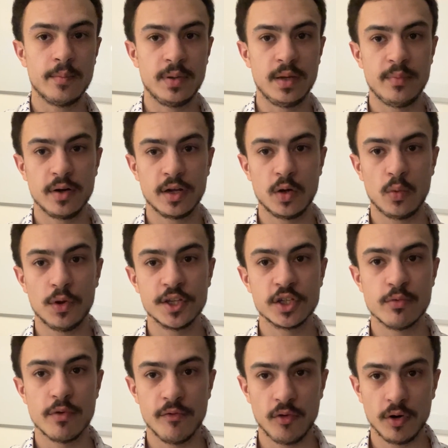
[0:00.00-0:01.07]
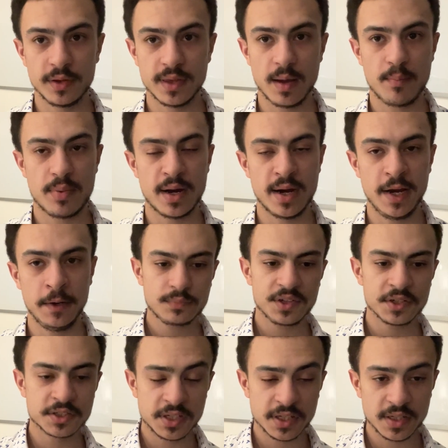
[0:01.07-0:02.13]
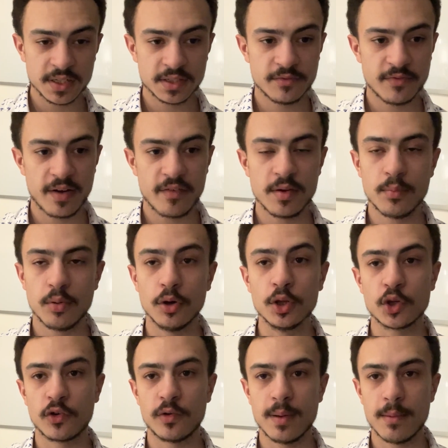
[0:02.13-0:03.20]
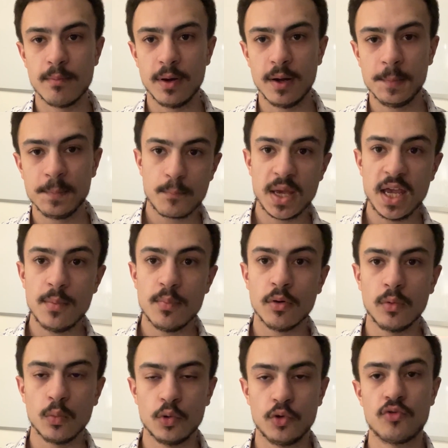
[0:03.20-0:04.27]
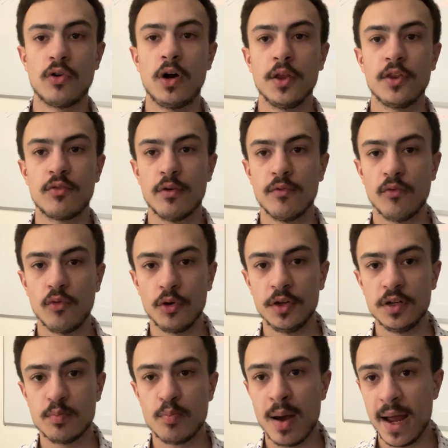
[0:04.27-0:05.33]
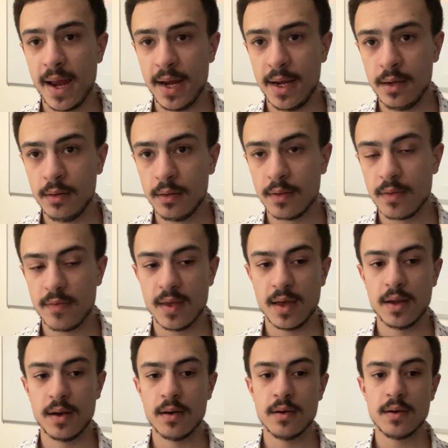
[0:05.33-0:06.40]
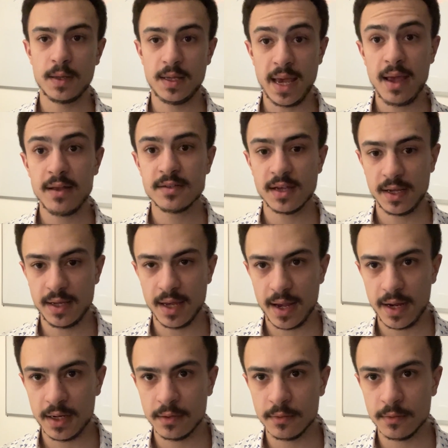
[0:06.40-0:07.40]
People are going to want to avoid that pain. This is very important to remember. People would rather avoid pain than get a gain.